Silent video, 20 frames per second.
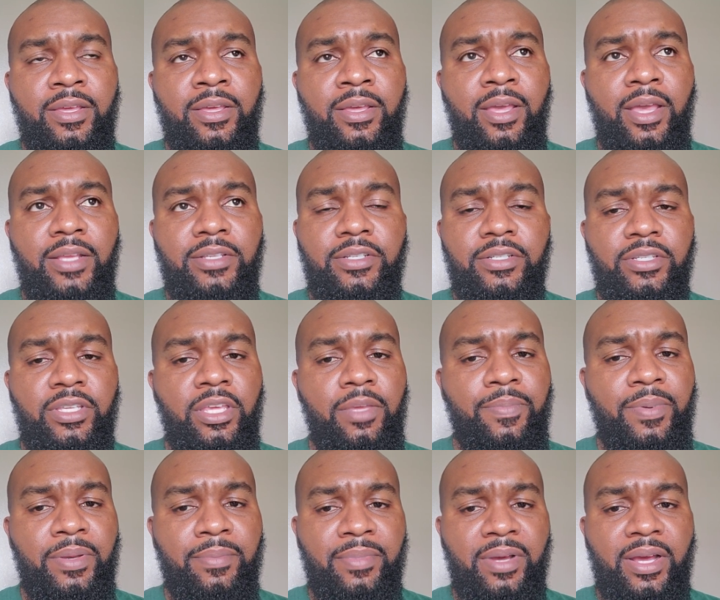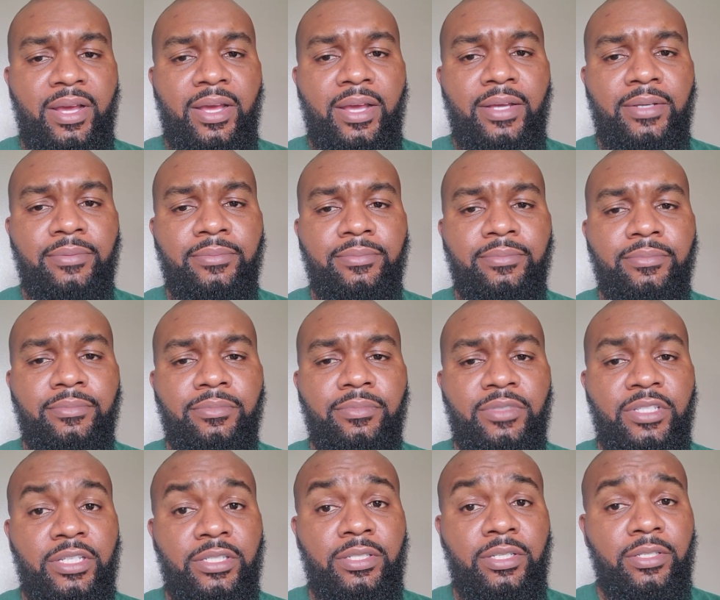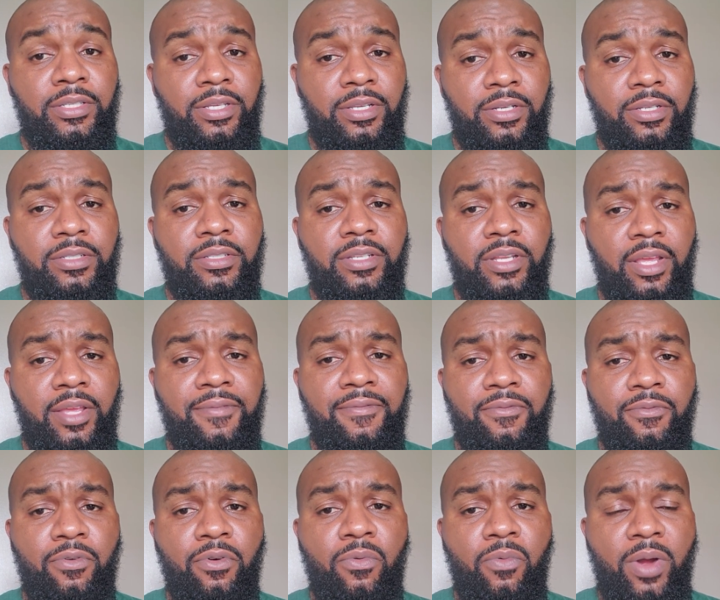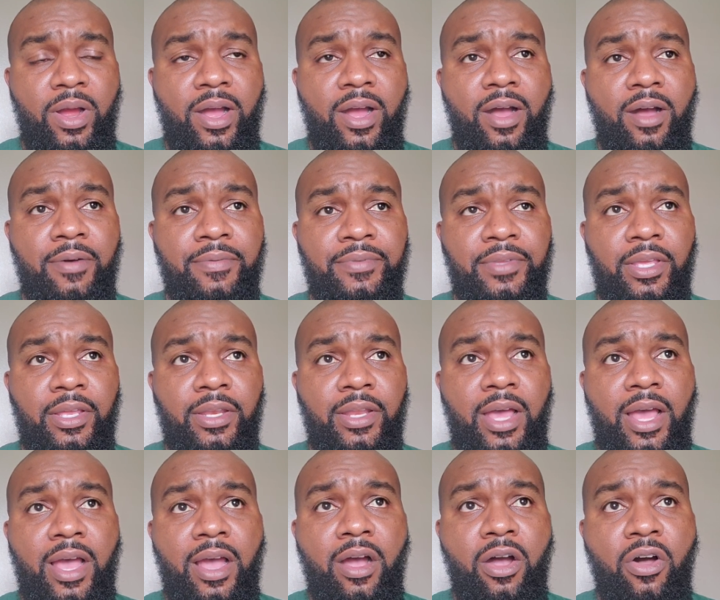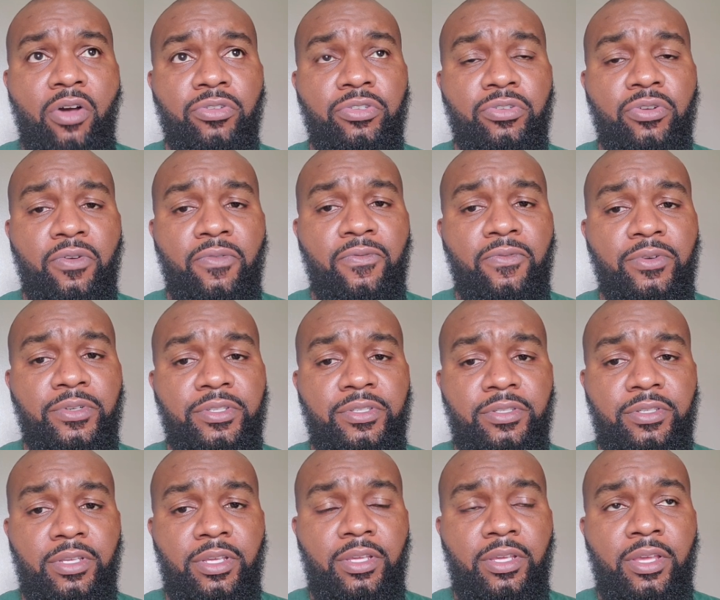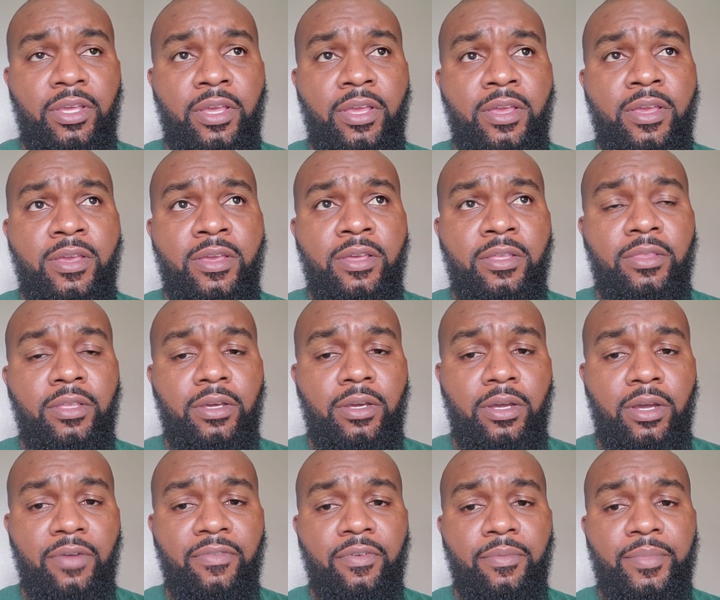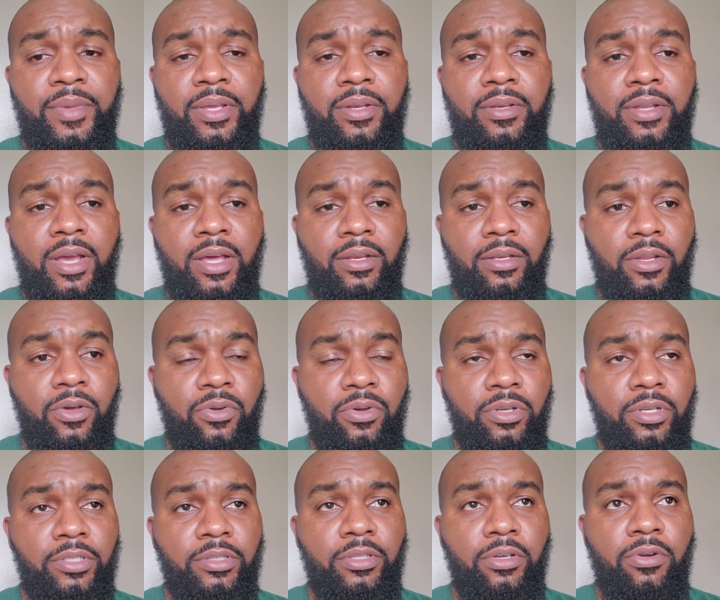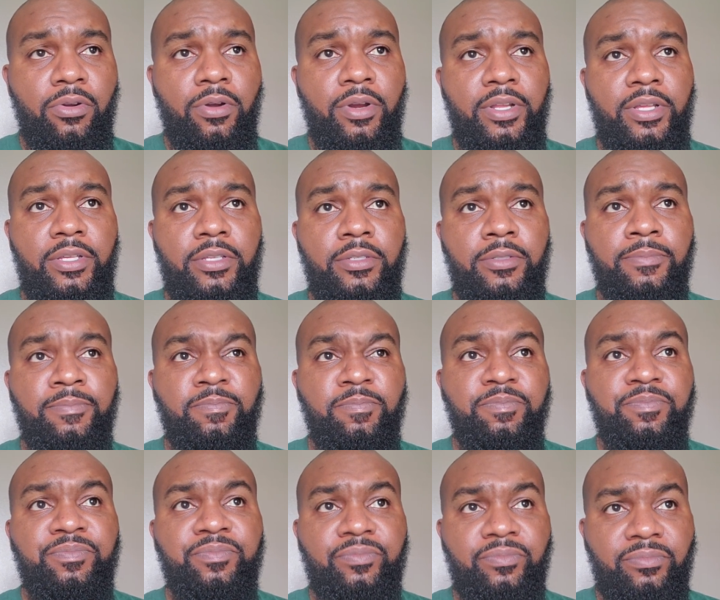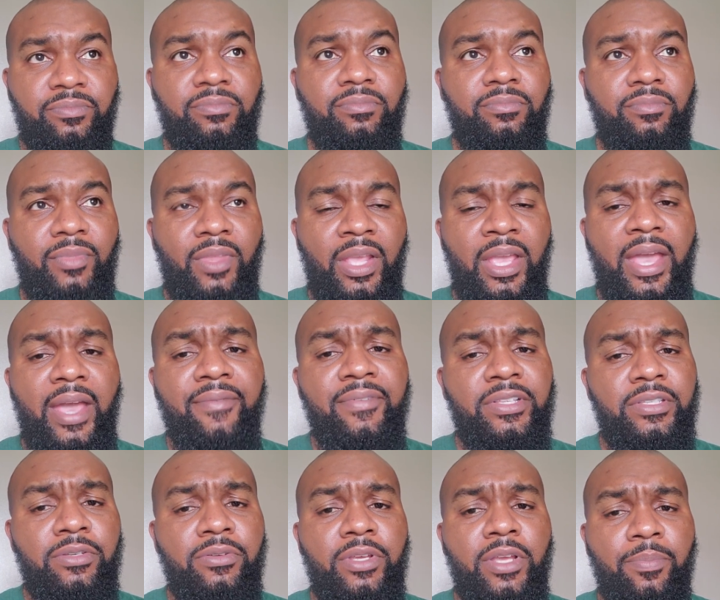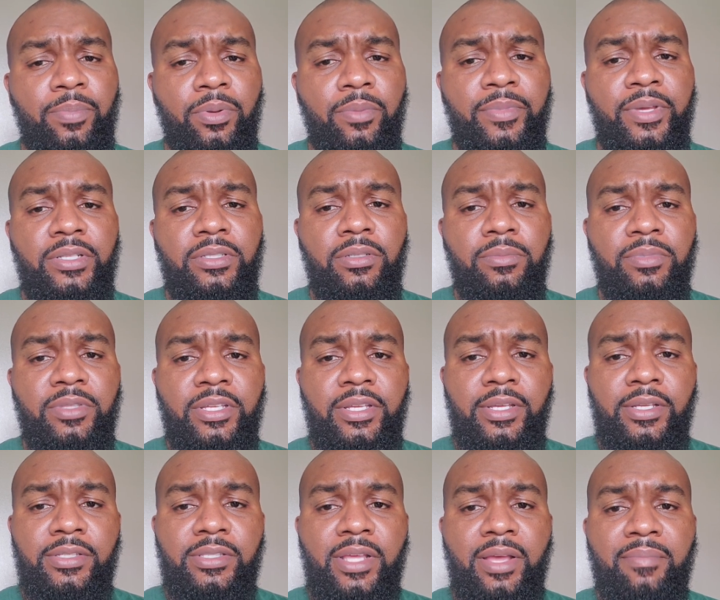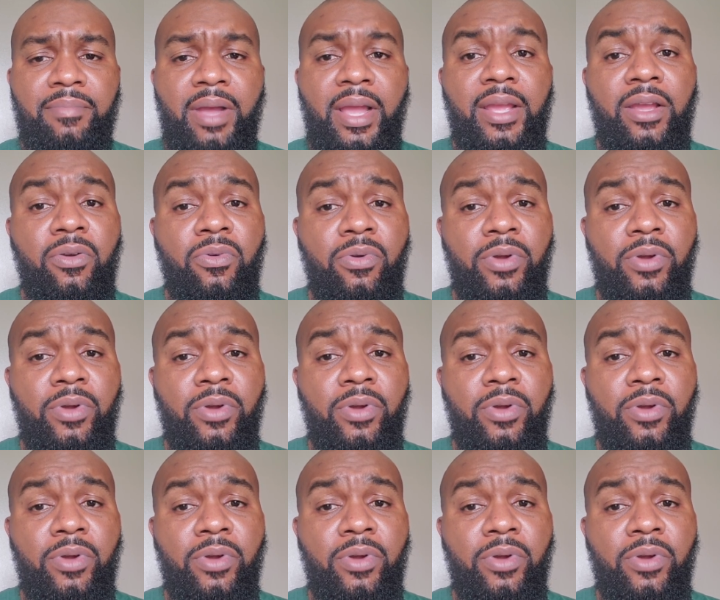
And just keep in mind, this is here to stay for a while. And I also foresee the government, our local authorities, having to implement some things that might